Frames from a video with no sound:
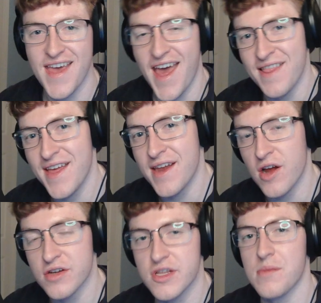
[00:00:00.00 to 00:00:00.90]
And then,
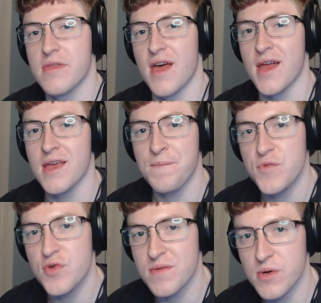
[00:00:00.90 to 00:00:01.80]
on top of that,
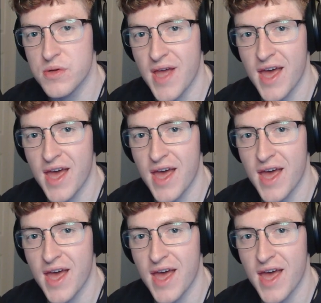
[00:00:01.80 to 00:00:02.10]
you can build